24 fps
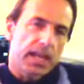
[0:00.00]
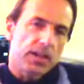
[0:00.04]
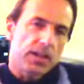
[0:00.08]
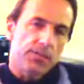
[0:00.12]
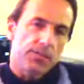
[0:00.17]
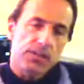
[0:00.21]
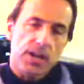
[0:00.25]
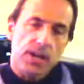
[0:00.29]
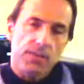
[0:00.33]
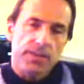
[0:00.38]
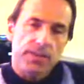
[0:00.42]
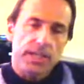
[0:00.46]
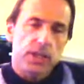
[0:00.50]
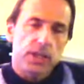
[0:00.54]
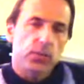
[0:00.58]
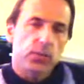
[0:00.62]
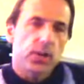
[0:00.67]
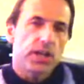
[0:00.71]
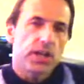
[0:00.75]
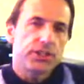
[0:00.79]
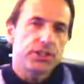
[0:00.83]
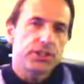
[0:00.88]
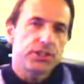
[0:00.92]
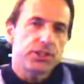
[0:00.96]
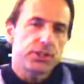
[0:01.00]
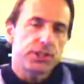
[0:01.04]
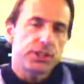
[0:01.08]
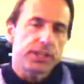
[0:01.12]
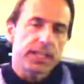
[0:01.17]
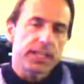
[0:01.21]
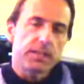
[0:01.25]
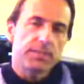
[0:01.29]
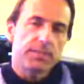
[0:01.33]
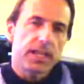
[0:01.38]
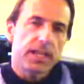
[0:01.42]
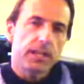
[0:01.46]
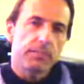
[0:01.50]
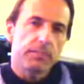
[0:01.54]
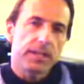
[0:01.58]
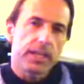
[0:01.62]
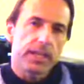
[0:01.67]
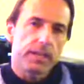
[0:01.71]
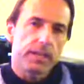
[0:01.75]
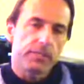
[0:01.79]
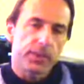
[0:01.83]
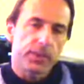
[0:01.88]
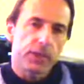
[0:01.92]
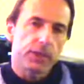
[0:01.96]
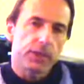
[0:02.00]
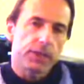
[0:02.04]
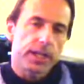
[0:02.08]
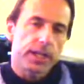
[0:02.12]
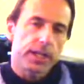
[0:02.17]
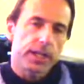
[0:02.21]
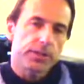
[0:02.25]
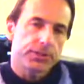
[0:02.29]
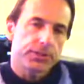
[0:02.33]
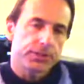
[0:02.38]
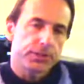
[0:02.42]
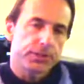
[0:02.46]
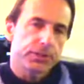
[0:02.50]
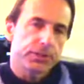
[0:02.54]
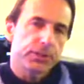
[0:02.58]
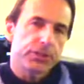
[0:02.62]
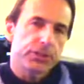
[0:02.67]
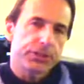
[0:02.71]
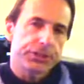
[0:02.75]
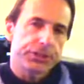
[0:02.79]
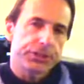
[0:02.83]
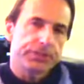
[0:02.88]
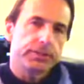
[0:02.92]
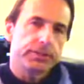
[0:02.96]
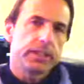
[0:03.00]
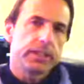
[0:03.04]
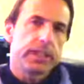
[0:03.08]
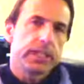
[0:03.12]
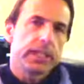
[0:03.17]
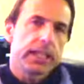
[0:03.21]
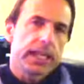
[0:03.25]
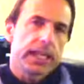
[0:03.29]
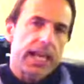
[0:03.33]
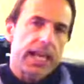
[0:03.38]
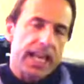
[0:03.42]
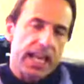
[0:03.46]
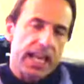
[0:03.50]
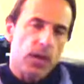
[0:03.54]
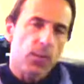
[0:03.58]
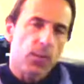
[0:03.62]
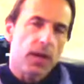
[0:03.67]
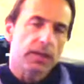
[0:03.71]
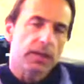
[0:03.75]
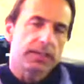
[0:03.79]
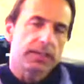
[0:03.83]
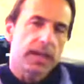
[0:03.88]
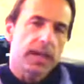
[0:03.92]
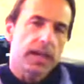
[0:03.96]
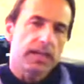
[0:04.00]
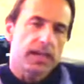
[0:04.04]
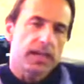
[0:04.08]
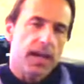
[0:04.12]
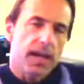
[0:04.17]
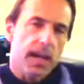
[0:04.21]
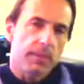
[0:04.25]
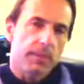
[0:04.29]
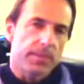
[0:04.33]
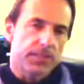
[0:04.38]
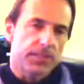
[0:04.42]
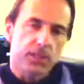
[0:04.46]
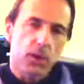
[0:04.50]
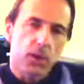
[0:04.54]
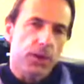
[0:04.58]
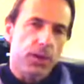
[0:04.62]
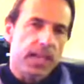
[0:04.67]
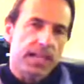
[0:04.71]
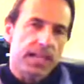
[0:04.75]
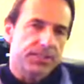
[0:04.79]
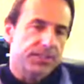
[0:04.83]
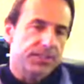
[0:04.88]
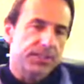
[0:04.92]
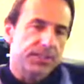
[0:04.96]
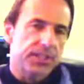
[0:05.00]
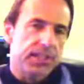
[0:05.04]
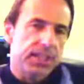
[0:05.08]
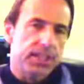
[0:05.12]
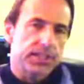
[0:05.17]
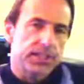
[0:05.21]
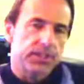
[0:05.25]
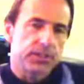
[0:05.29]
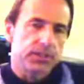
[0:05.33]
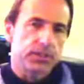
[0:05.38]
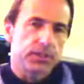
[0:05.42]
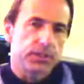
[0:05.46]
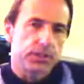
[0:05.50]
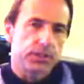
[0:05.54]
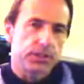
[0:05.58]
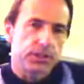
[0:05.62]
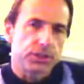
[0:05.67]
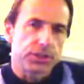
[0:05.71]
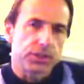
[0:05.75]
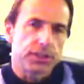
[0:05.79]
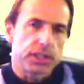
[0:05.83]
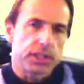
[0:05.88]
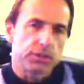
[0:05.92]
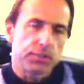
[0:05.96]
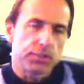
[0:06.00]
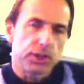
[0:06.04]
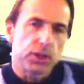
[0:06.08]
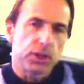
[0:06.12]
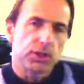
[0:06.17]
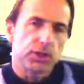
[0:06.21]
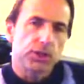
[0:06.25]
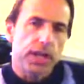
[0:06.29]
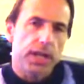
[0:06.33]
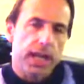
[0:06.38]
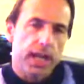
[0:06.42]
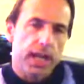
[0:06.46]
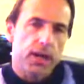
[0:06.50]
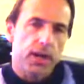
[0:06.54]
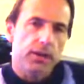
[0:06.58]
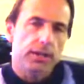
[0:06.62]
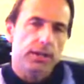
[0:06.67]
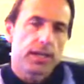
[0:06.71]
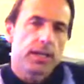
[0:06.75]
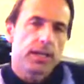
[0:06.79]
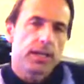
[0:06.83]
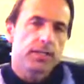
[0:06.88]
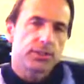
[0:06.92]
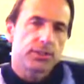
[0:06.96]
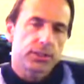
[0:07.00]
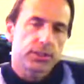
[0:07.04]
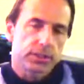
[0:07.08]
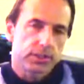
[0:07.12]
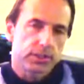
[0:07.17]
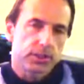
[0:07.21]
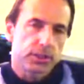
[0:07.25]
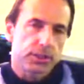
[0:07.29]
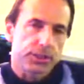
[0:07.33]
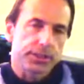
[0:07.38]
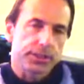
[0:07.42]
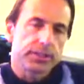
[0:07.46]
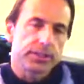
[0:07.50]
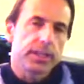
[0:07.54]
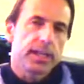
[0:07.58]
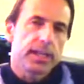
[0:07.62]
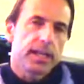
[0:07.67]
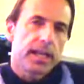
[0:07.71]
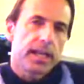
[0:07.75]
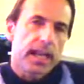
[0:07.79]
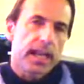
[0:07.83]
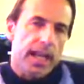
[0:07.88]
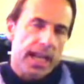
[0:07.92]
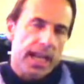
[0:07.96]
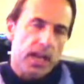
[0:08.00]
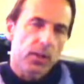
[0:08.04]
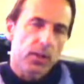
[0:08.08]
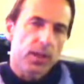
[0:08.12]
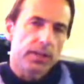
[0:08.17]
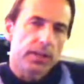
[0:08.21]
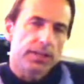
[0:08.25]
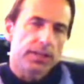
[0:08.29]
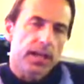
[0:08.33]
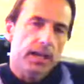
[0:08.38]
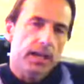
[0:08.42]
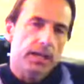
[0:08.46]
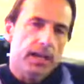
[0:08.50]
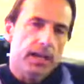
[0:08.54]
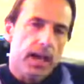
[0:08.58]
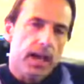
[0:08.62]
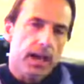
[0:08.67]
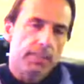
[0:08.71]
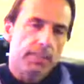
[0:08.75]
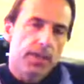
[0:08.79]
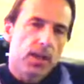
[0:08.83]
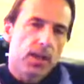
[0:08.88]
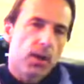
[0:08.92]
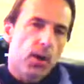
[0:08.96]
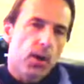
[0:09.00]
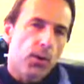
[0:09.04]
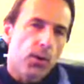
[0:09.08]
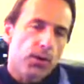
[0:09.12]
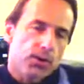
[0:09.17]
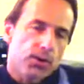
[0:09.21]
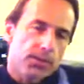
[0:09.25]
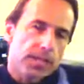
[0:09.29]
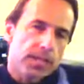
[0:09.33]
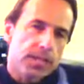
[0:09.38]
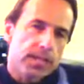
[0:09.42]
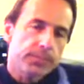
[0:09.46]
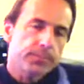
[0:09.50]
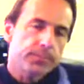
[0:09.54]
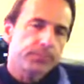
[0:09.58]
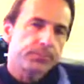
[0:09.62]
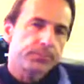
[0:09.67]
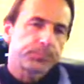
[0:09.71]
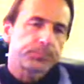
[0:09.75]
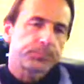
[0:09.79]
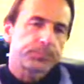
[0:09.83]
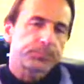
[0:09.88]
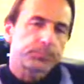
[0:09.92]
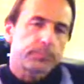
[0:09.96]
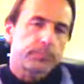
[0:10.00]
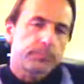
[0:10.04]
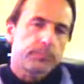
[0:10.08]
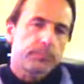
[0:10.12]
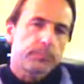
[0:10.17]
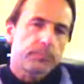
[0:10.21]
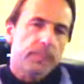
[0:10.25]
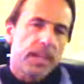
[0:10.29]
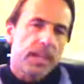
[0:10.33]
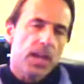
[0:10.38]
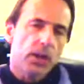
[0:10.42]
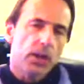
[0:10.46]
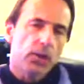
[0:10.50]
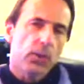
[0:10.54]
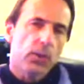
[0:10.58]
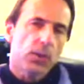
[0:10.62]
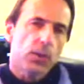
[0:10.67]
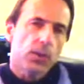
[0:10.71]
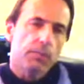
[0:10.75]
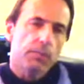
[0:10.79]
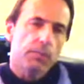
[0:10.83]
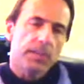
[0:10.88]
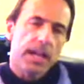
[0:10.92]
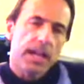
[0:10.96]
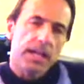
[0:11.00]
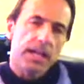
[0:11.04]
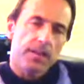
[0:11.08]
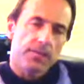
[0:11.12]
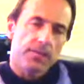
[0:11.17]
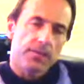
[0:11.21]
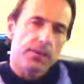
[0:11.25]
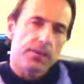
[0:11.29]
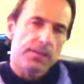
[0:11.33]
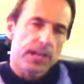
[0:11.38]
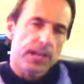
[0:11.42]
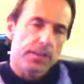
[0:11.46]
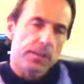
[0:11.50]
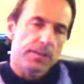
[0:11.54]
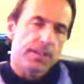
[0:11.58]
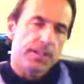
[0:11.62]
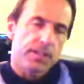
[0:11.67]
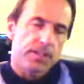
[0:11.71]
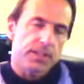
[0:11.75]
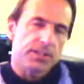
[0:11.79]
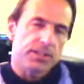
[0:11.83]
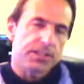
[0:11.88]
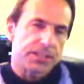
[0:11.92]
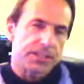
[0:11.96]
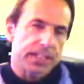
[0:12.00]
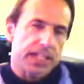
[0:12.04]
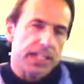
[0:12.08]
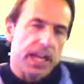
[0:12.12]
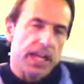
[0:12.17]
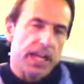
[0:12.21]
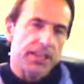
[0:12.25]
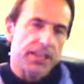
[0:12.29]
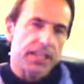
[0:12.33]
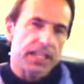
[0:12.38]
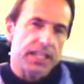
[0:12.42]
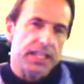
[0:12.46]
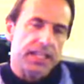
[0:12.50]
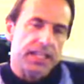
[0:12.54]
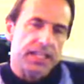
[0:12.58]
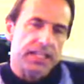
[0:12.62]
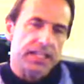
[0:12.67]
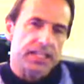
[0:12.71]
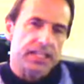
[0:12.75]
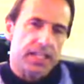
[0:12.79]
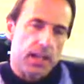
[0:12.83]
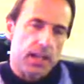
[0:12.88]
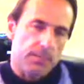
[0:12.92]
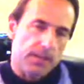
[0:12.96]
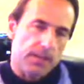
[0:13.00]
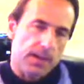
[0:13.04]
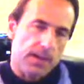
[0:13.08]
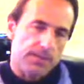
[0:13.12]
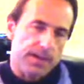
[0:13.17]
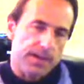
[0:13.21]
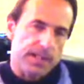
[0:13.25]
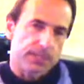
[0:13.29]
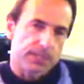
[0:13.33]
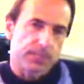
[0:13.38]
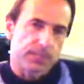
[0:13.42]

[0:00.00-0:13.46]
And if you have any questions, you can email me at pureairsolution@aol.com. There's no S at the end of solution. That's pureairsolution@aol.com. Or you can call my phone number that you see at on my